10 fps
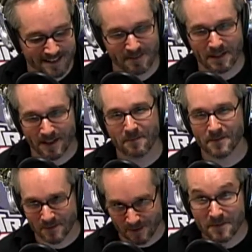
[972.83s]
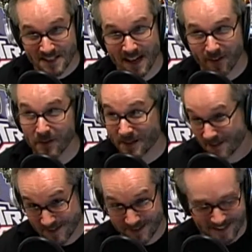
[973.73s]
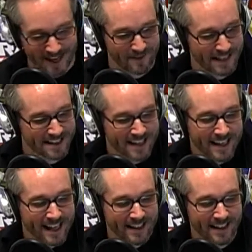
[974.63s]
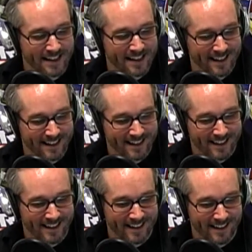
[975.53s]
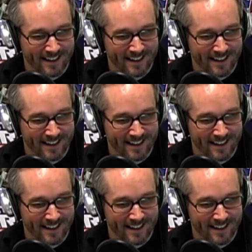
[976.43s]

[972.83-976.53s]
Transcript: They become themselves, but they're still zombies. Yeah, I refer to them as